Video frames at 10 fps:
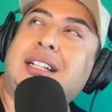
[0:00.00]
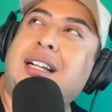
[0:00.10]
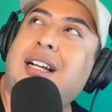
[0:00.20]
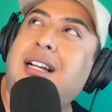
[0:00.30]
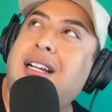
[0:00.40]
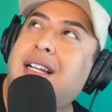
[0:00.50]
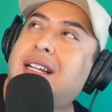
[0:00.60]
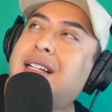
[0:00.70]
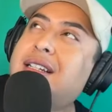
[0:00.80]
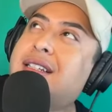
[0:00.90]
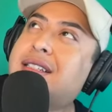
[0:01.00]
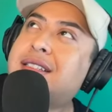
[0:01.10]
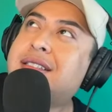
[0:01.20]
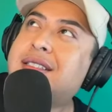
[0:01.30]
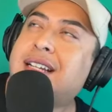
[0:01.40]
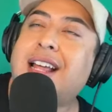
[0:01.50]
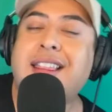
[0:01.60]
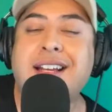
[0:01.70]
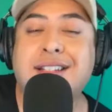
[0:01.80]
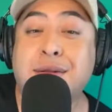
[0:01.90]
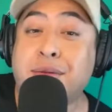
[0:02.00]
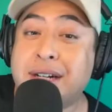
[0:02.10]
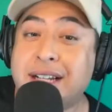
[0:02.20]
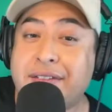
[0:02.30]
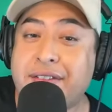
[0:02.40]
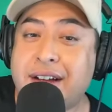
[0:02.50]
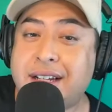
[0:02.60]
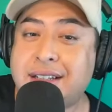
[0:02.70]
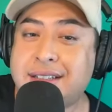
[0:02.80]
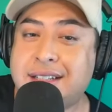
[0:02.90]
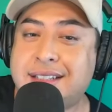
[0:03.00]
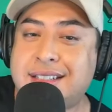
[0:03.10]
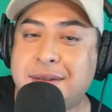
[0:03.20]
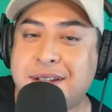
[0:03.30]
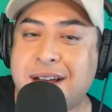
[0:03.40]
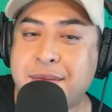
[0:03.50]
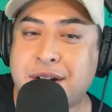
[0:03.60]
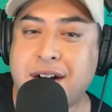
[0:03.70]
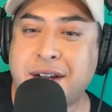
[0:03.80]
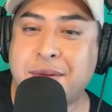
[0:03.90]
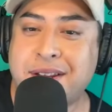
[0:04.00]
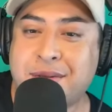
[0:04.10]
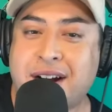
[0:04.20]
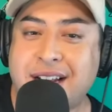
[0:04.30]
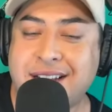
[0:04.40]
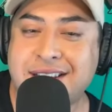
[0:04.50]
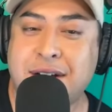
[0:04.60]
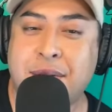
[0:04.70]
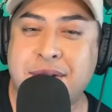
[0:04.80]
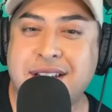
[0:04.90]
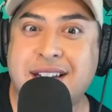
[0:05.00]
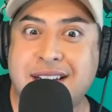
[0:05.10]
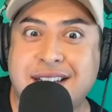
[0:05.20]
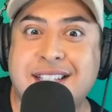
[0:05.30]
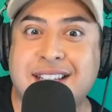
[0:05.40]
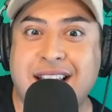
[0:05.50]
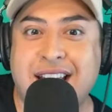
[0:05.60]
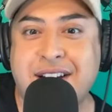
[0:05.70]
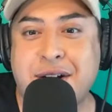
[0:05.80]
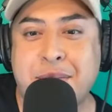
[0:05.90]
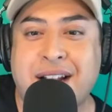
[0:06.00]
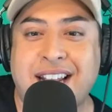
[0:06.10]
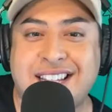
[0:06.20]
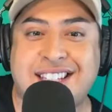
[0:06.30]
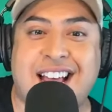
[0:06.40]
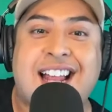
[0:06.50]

Uh I think it's really fun to sometimes argue with Ronnie, so I'm just gonna slander Melissa.